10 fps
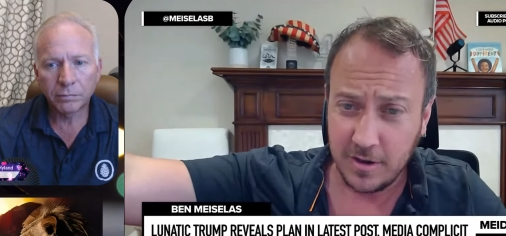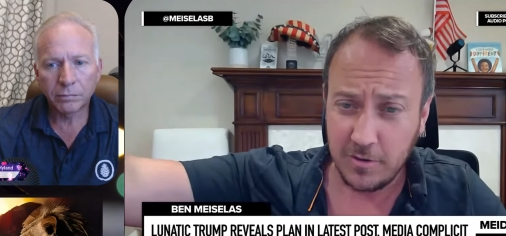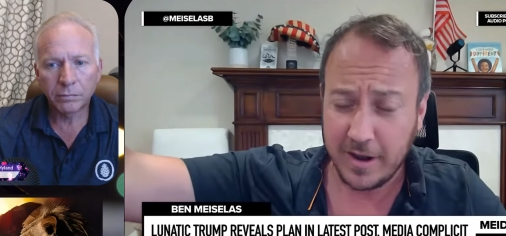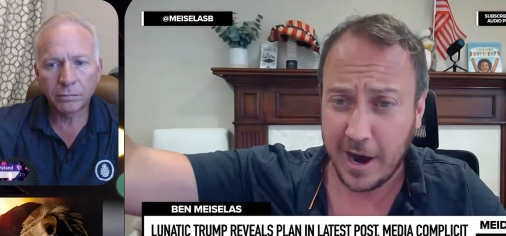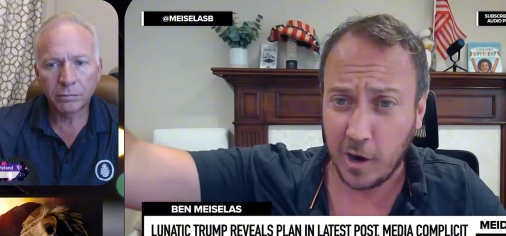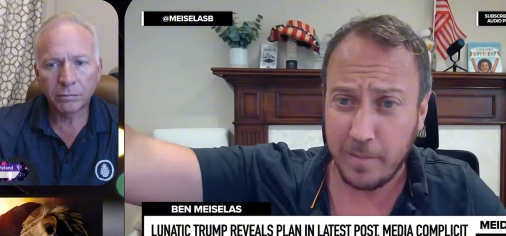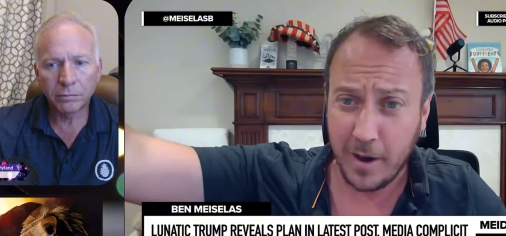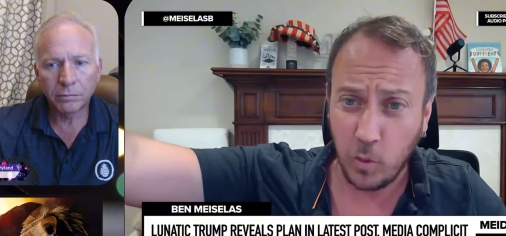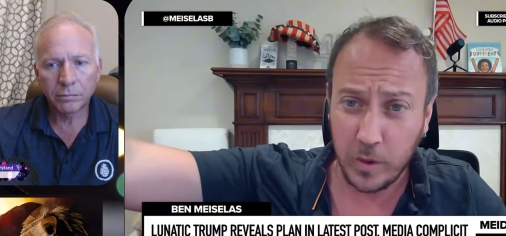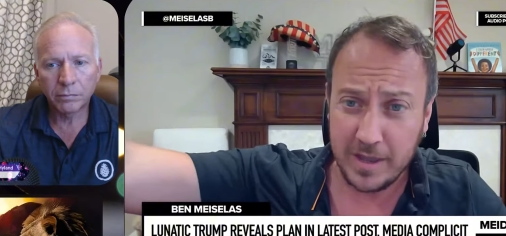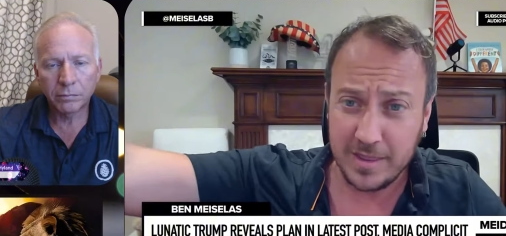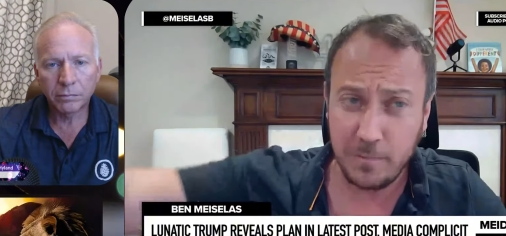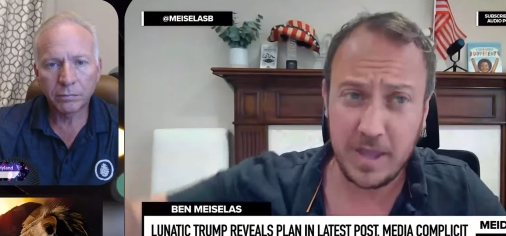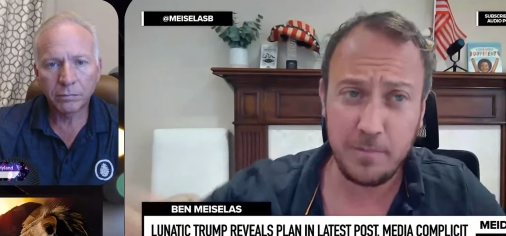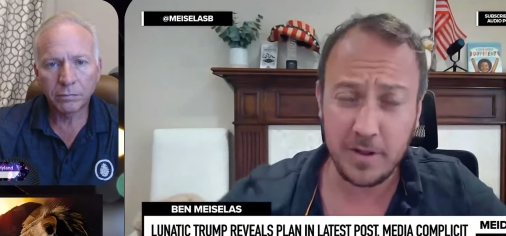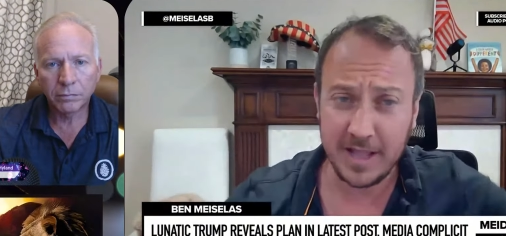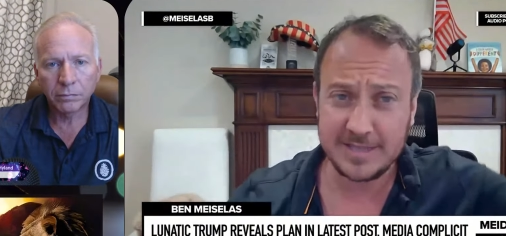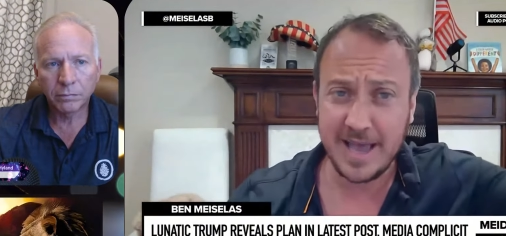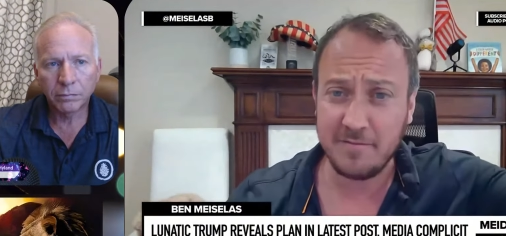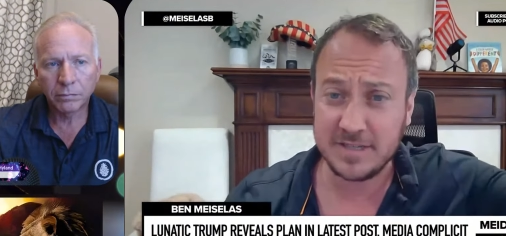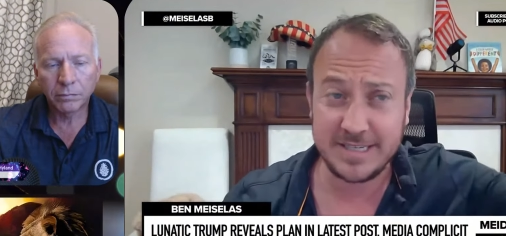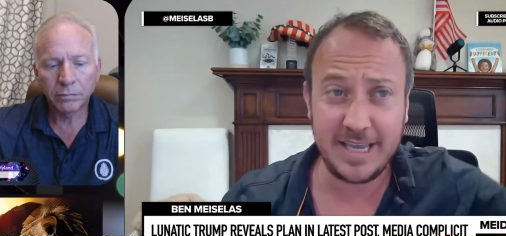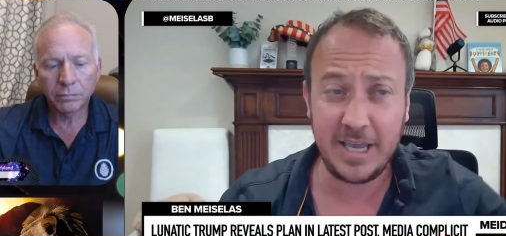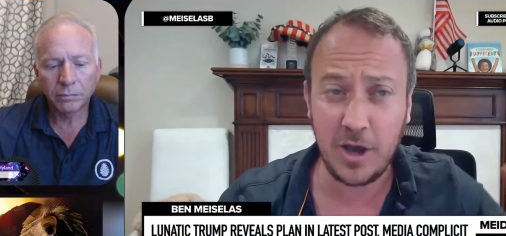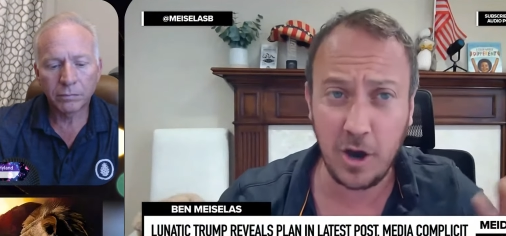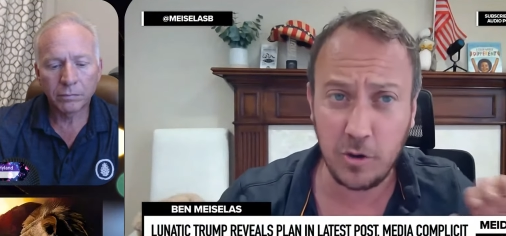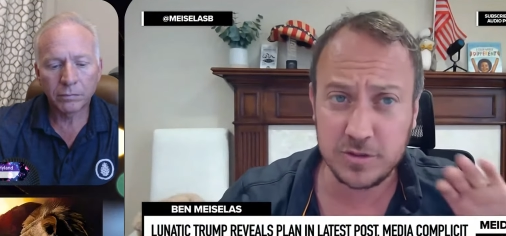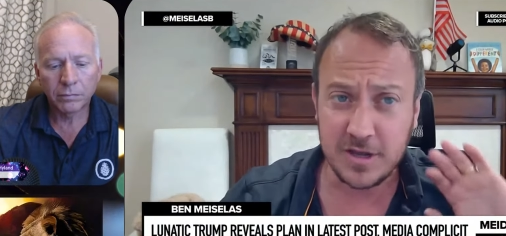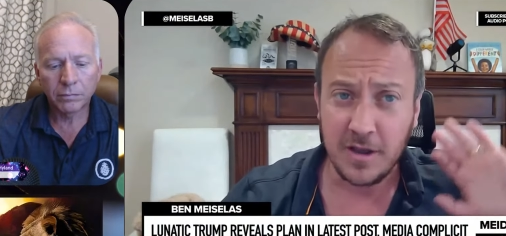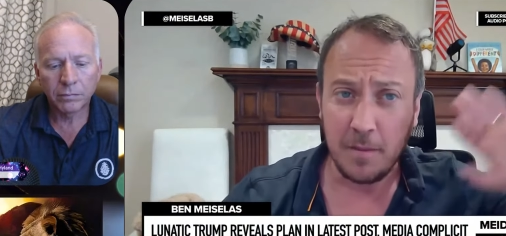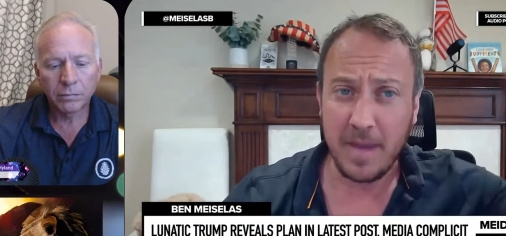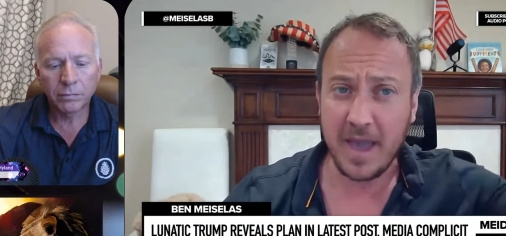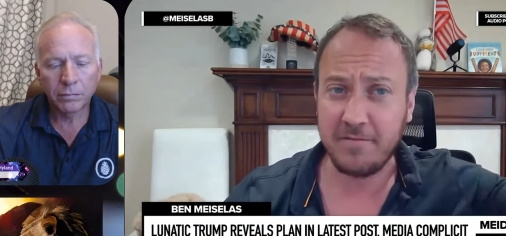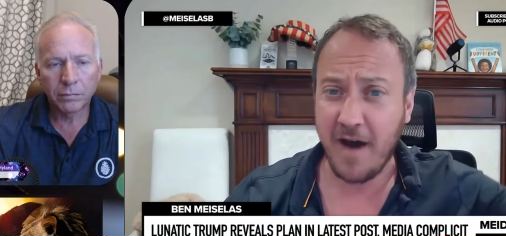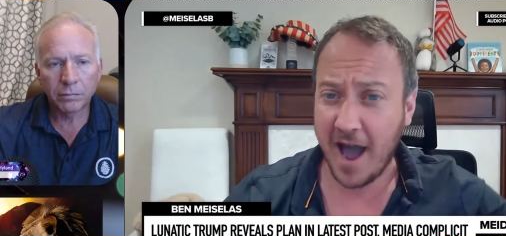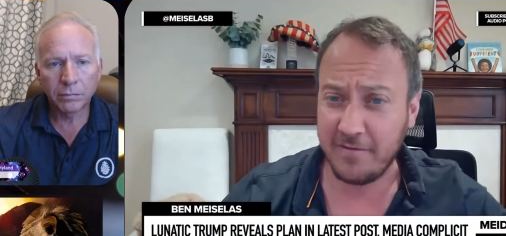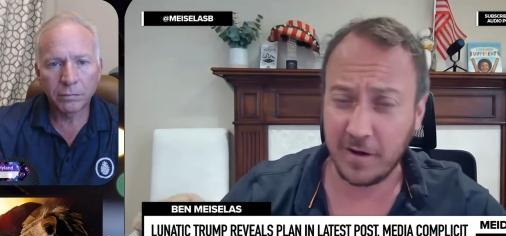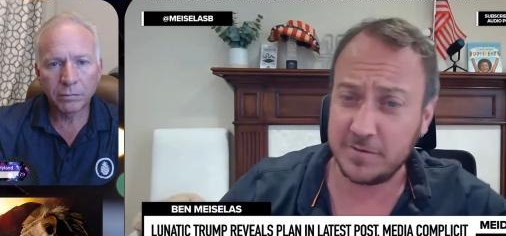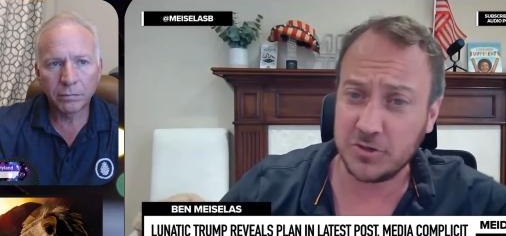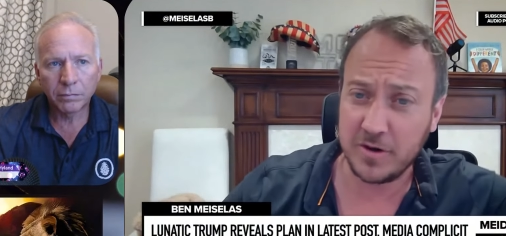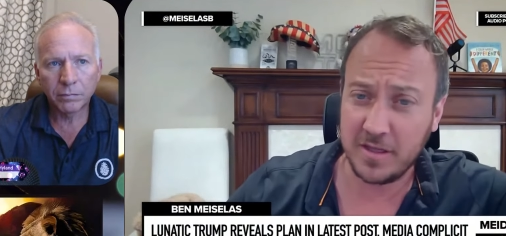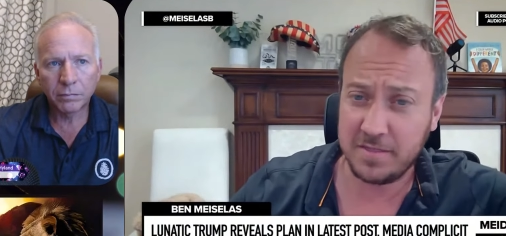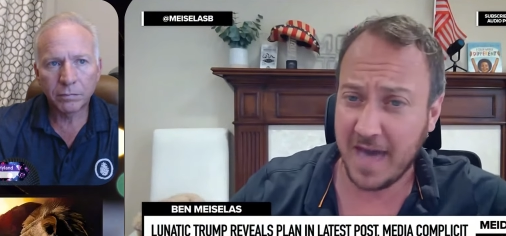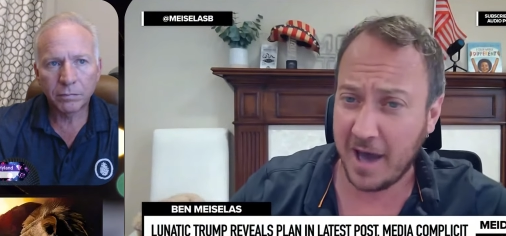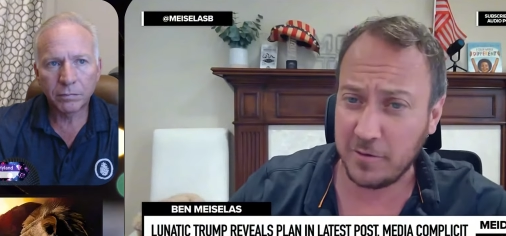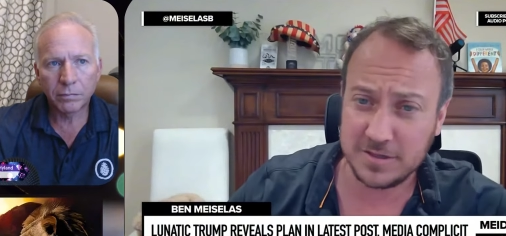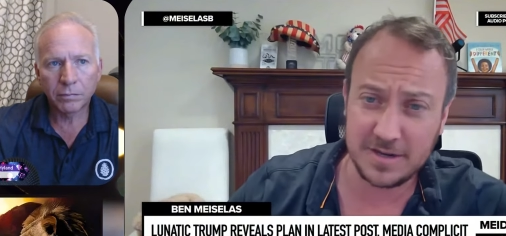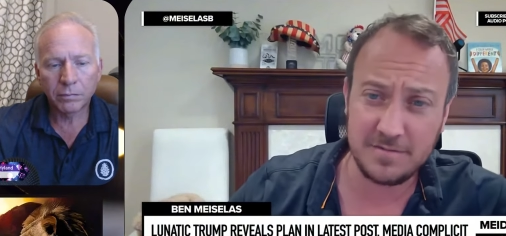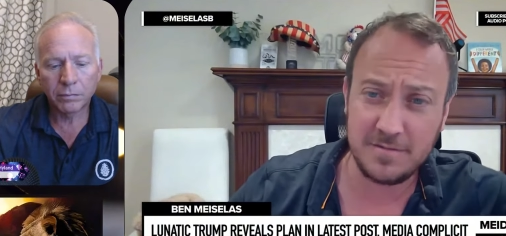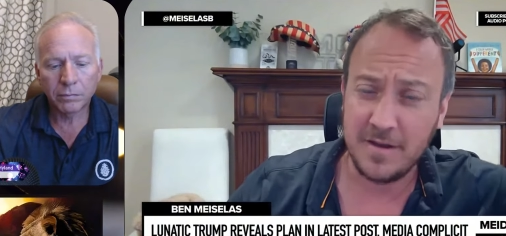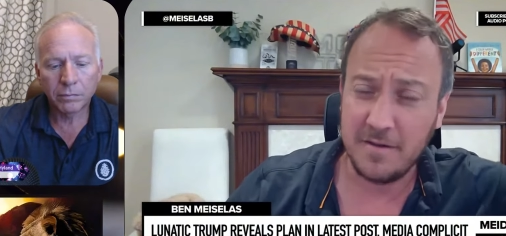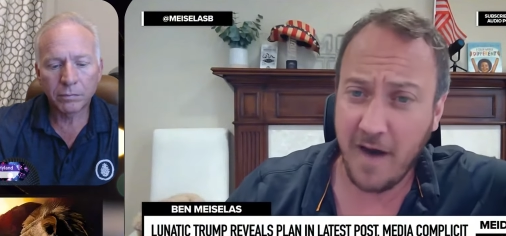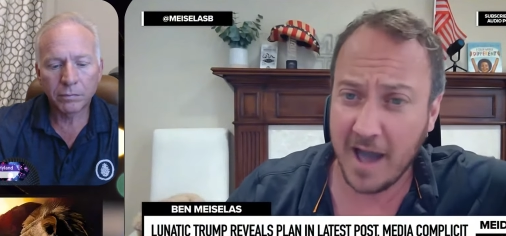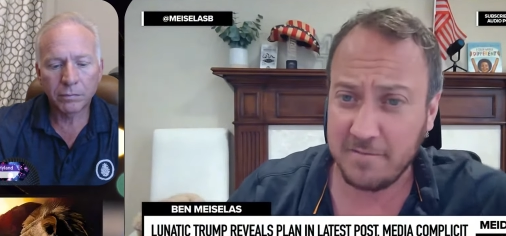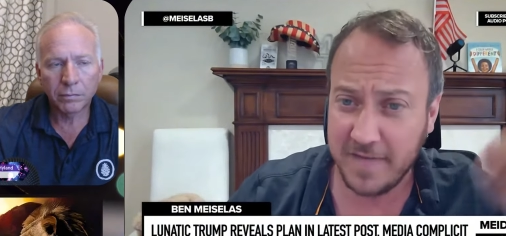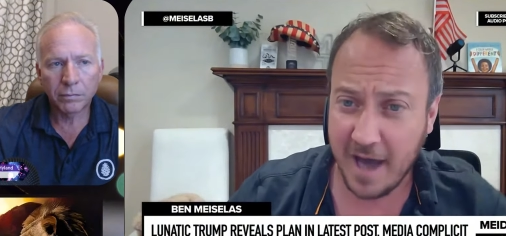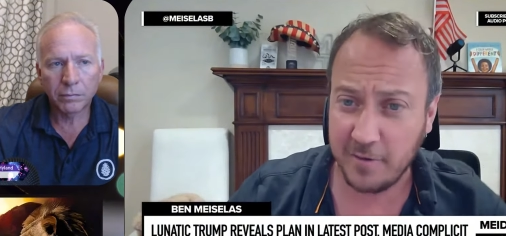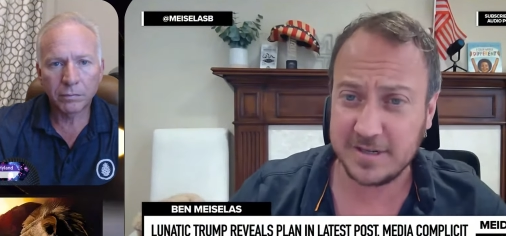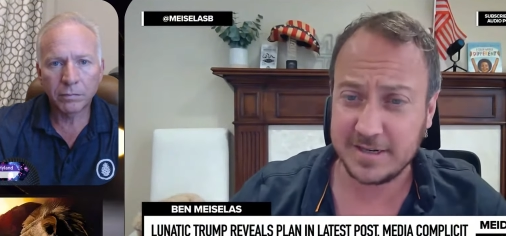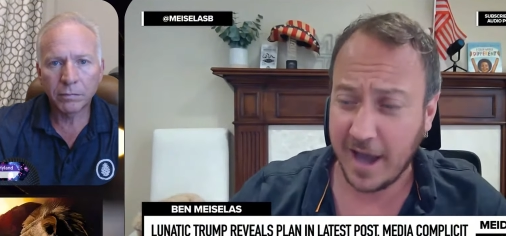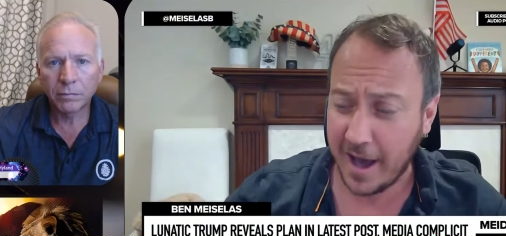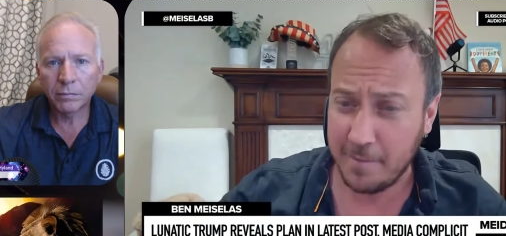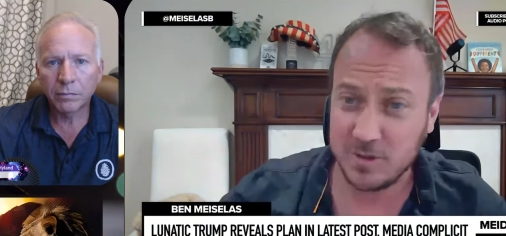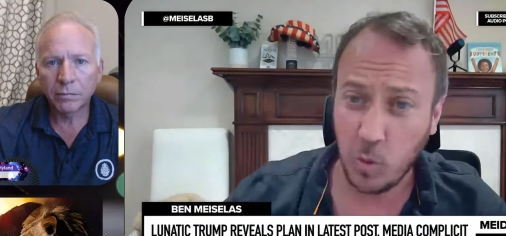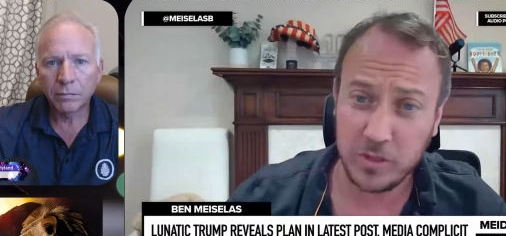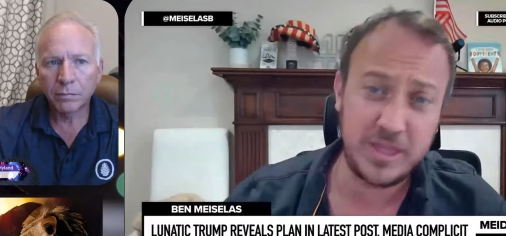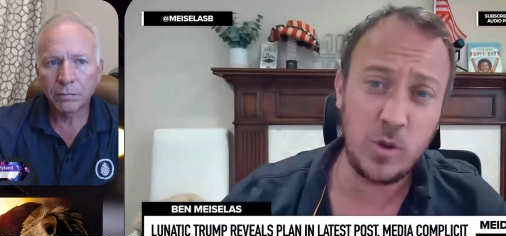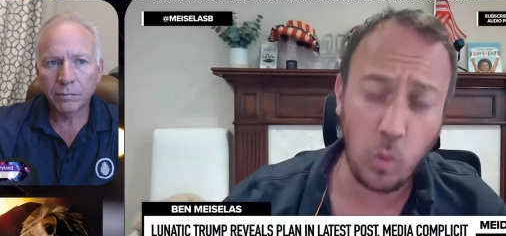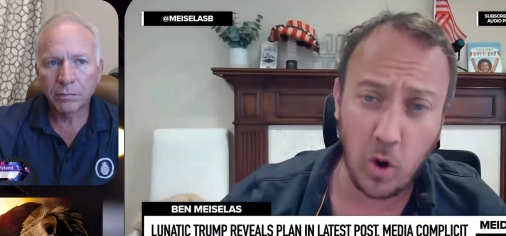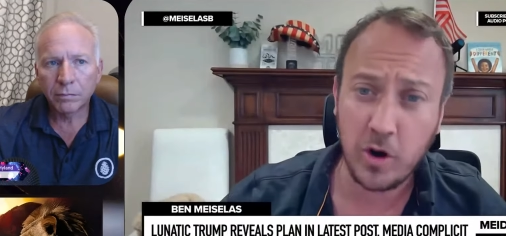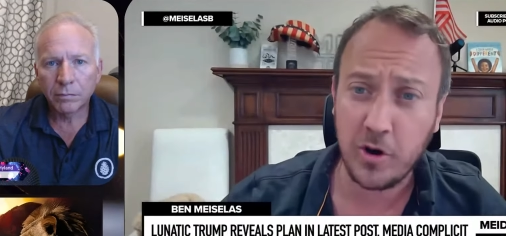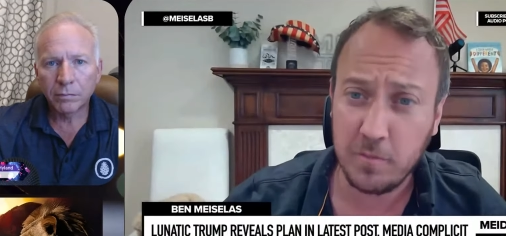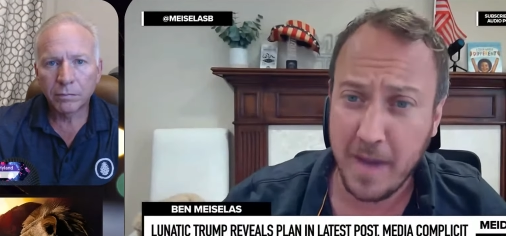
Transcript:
Speaker 1: I don't care about we the people. Let's have CEOs make 500, 1,000, 5,000 times what the worker